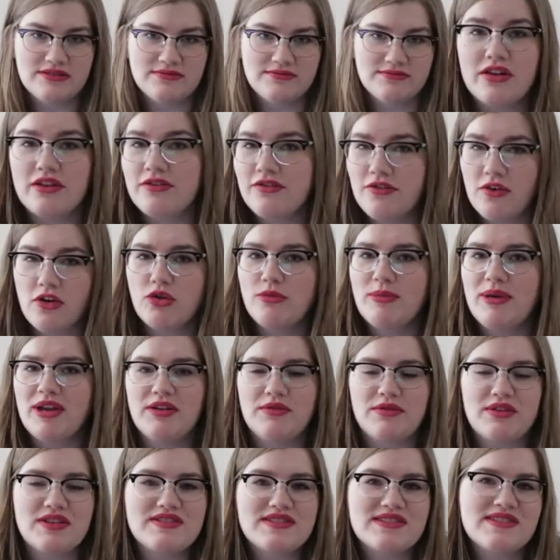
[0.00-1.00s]
There are four
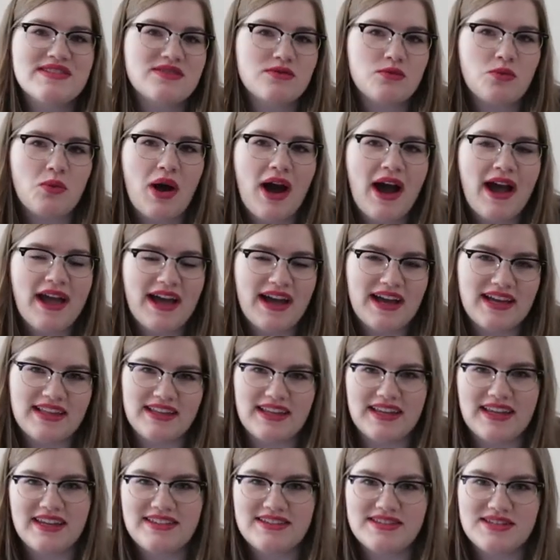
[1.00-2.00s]
main reasons why I
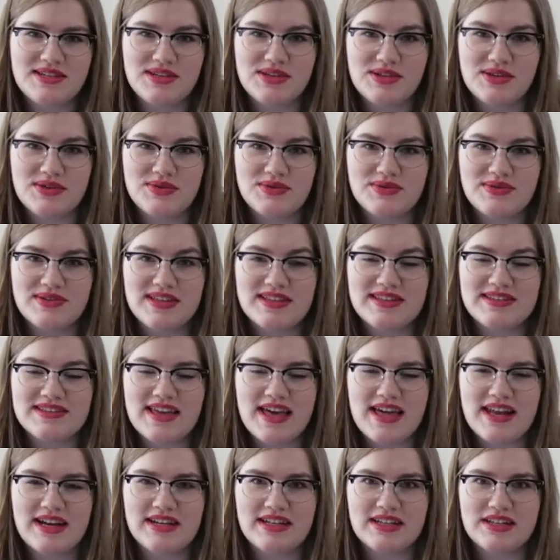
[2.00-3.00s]
like to use this
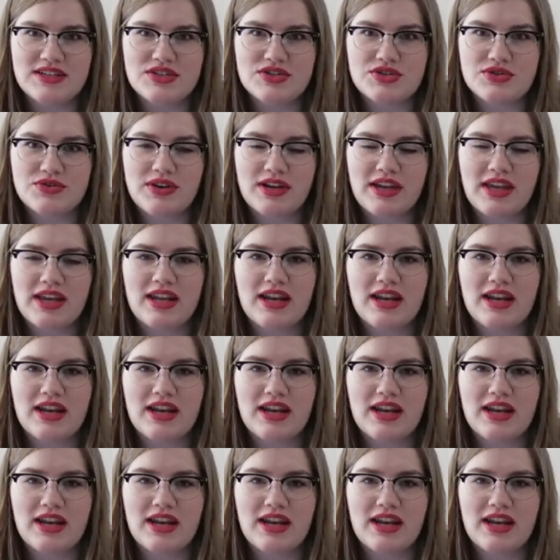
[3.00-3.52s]
editing trick,